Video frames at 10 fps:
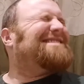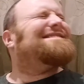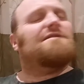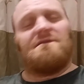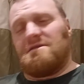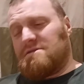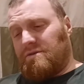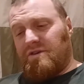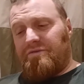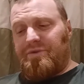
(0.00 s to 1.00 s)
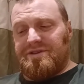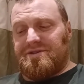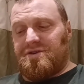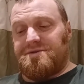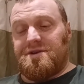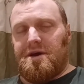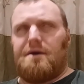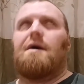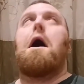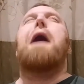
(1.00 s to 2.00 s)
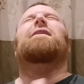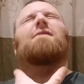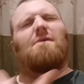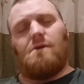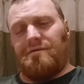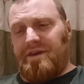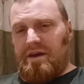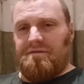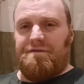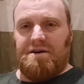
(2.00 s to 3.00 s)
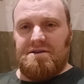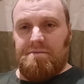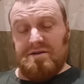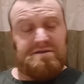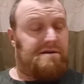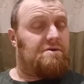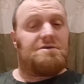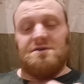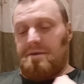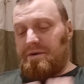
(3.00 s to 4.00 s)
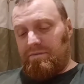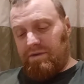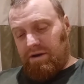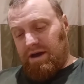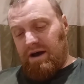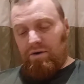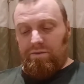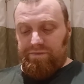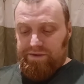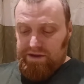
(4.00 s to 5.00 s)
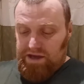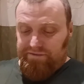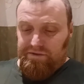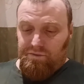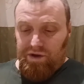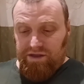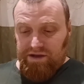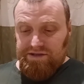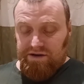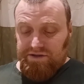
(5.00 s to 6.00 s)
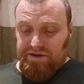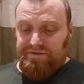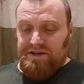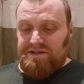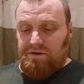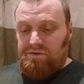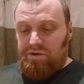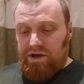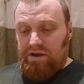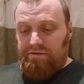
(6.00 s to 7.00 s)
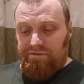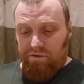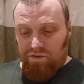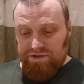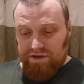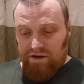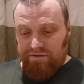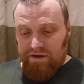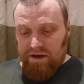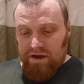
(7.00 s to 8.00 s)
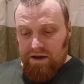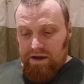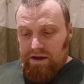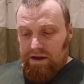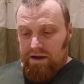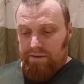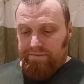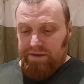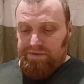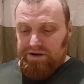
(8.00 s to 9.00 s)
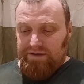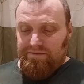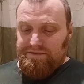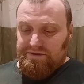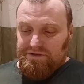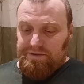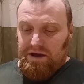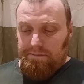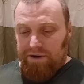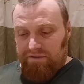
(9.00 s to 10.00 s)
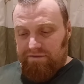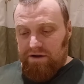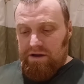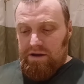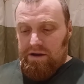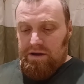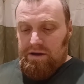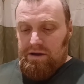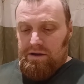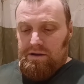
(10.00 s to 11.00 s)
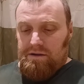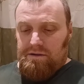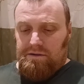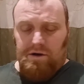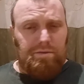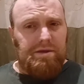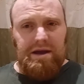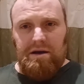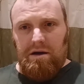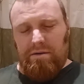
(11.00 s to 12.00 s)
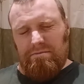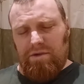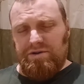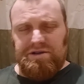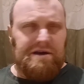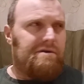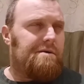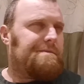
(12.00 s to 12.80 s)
It's got a nice brief description here of the infighting amongst the Necrons, how even with the internal stuff, they're still looking for stuff. They believe themselves to be above noble, most of their,